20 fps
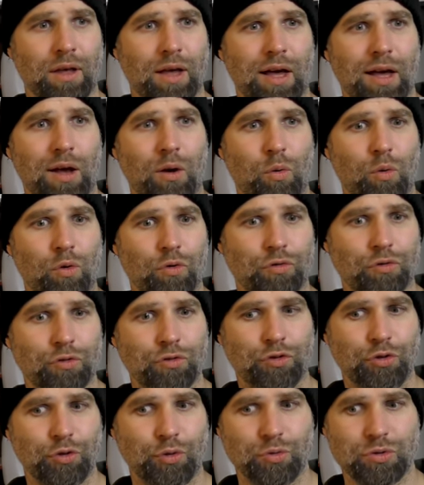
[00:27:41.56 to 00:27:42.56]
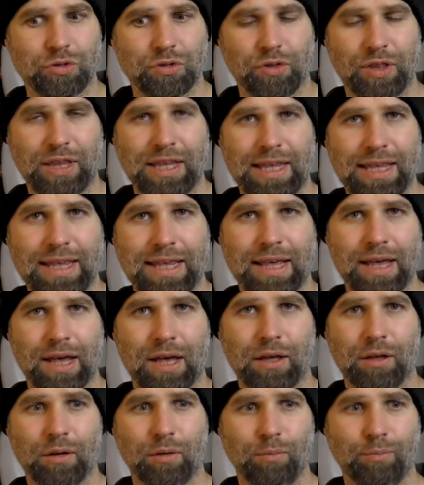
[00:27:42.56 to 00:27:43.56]
I also used
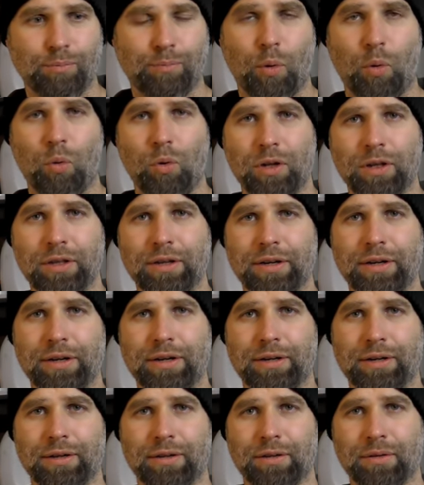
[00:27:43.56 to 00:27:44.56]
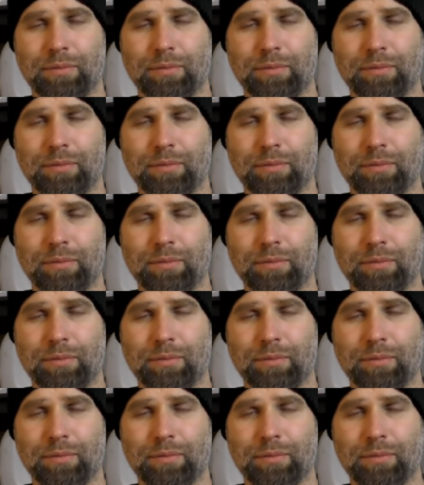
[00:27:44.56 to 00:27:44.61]
the Balder